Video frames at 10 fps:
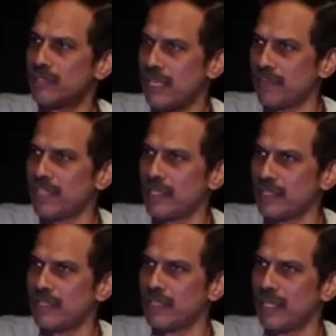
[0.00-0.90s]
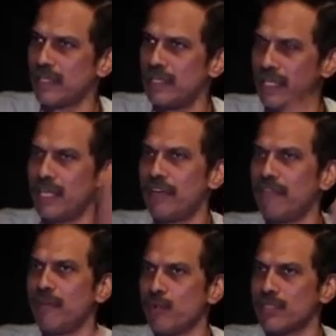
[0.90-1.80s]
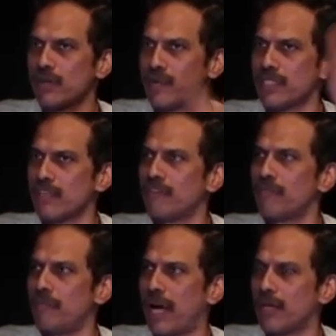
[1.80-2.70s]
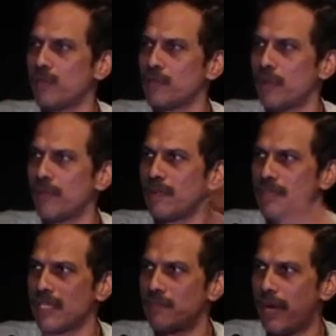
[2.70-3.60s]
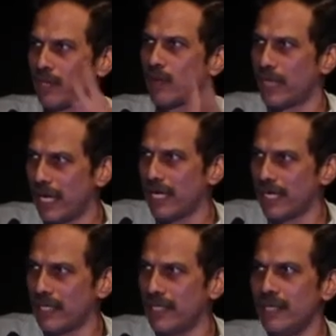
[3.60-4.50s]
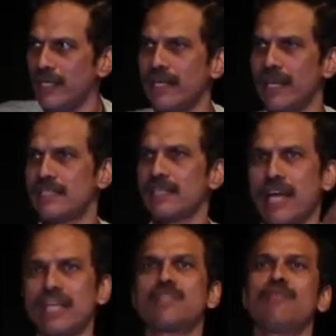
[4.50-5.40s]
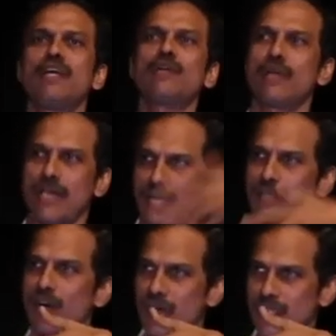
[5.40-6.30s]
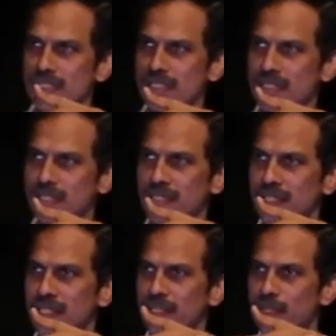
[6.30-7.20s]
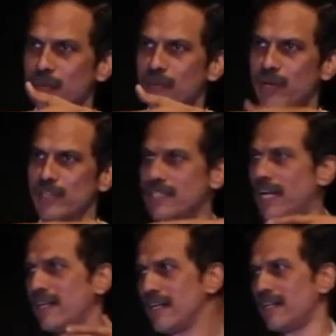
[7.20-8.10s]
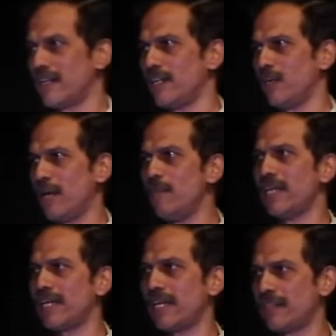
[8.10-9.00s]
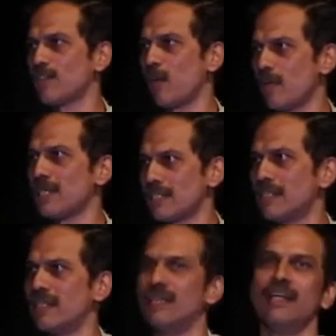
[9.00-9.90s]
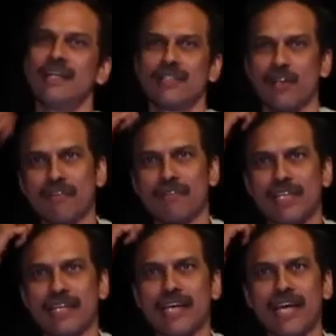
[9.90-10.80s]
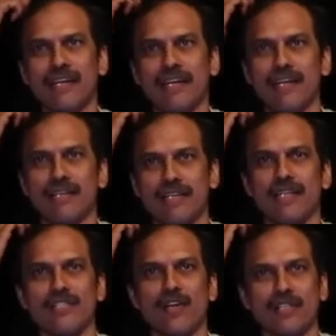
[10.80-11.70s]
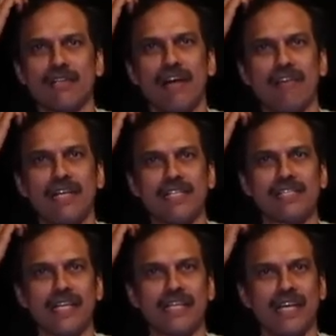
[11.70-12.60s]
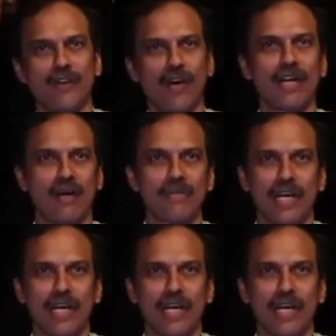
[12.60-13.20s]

self-centered in the in, if we pose the question of Bangalore's problems as Bangalore dying, it's a nice way to attract an audience you know, because uh, you know imminent death is always the sort of uh, kick uh, triggers your survival instinct, and you all come